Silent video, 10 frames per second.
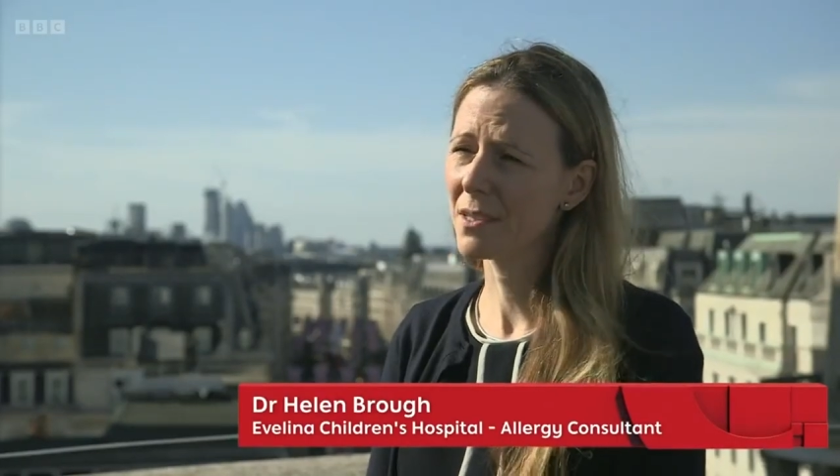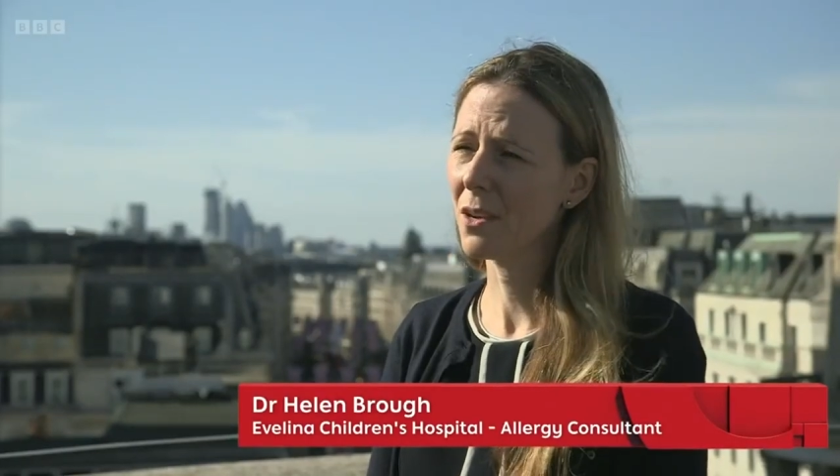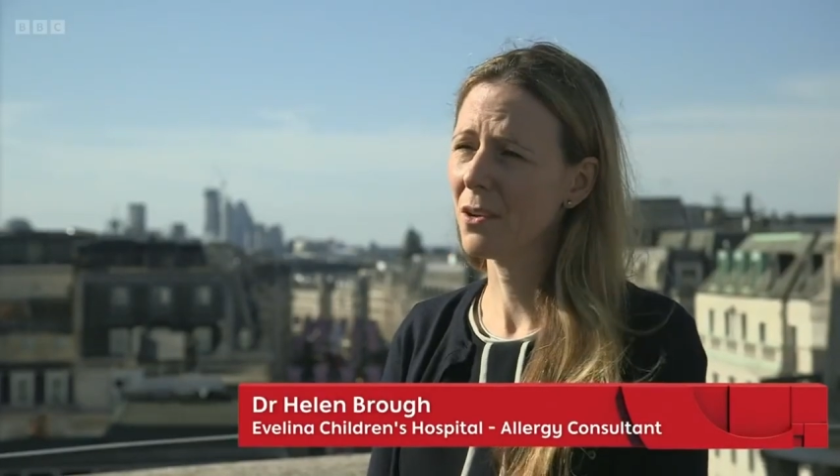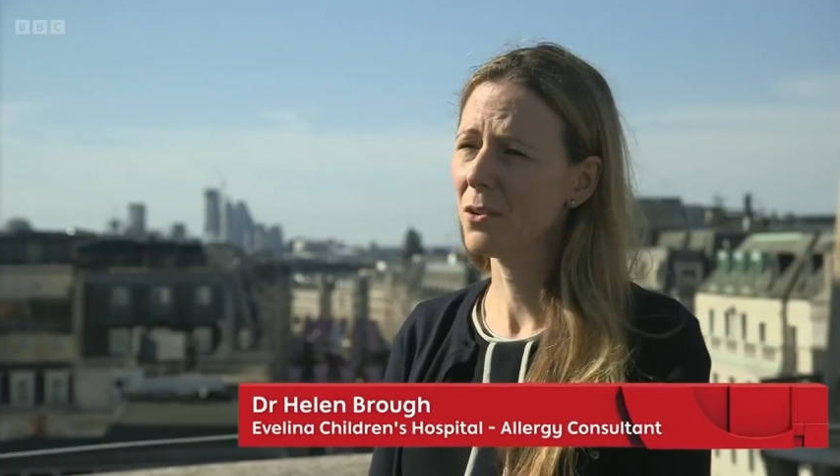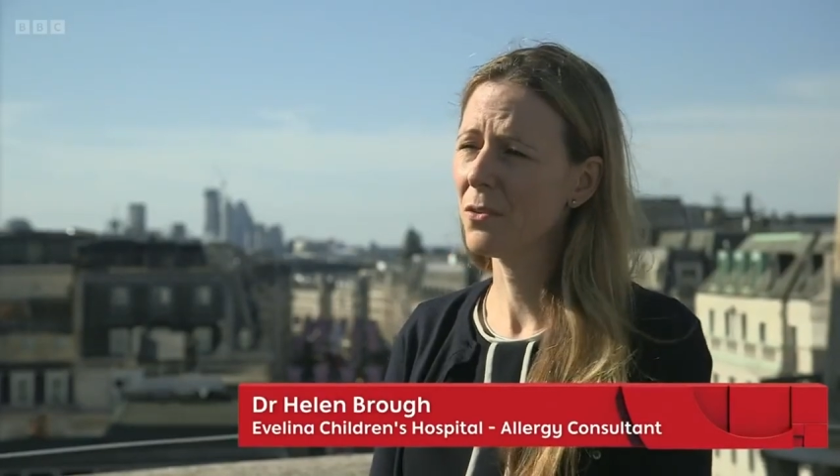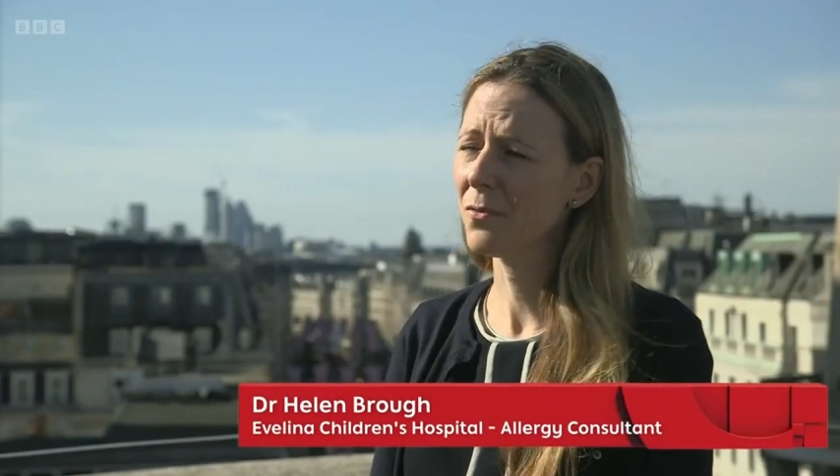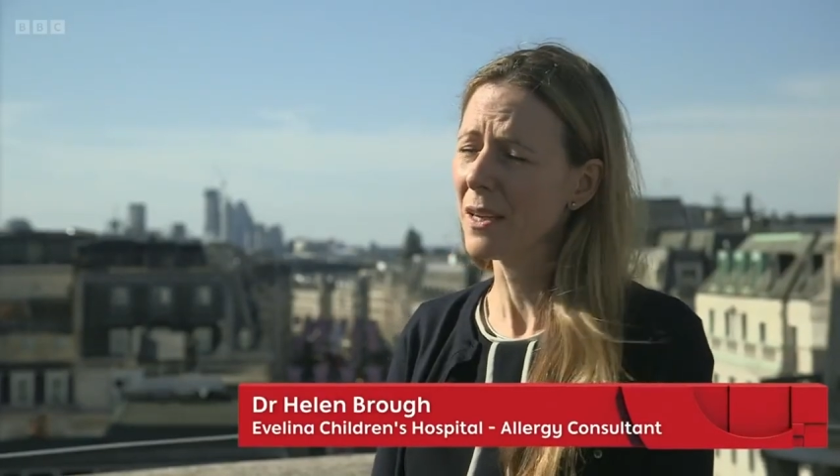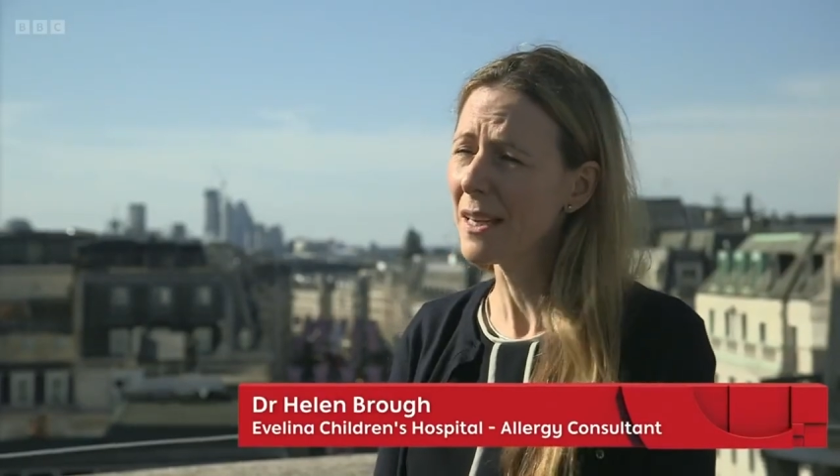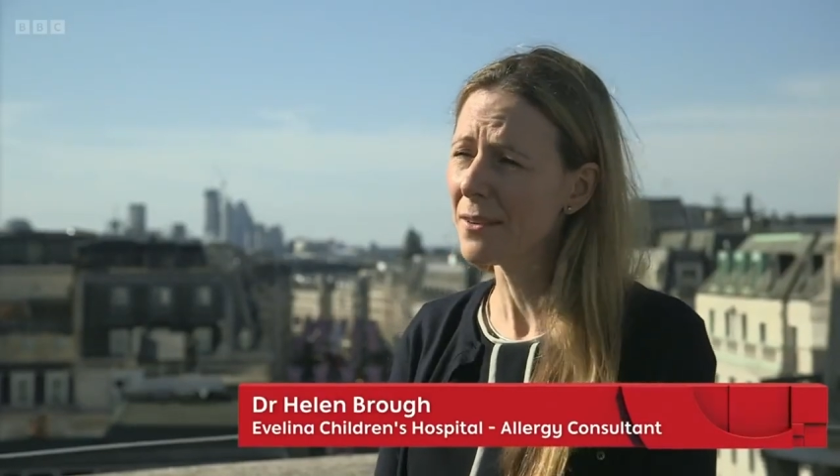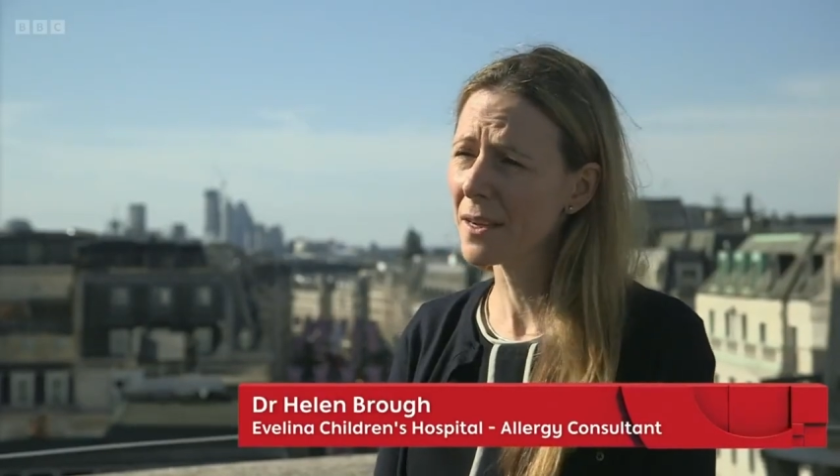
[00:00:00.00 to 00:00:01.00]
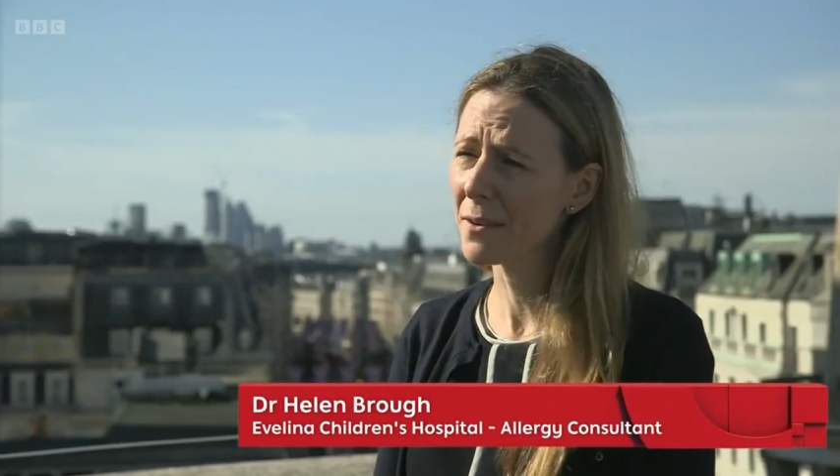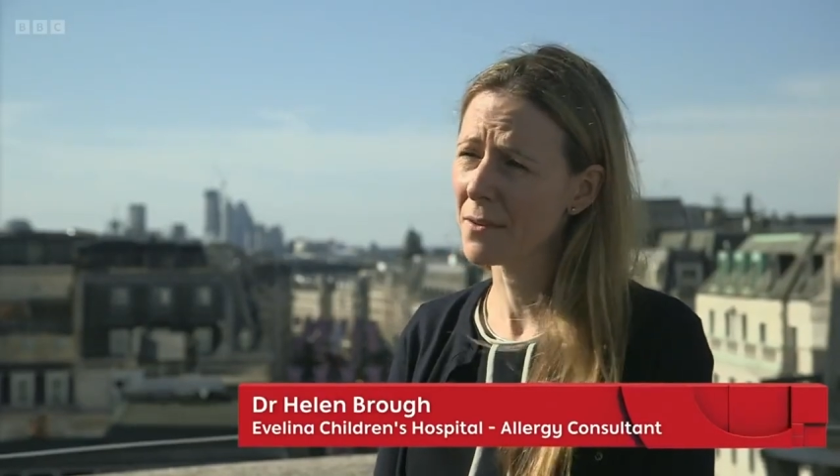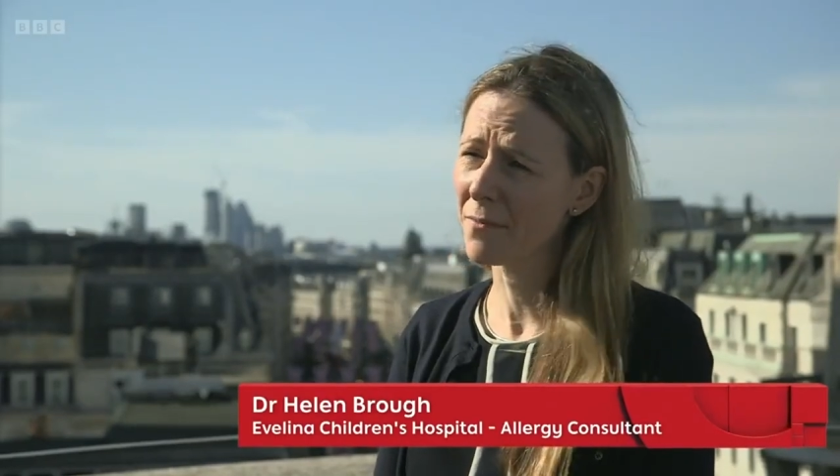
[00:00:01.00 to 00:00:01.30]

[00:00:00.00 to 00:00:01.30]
So you live in an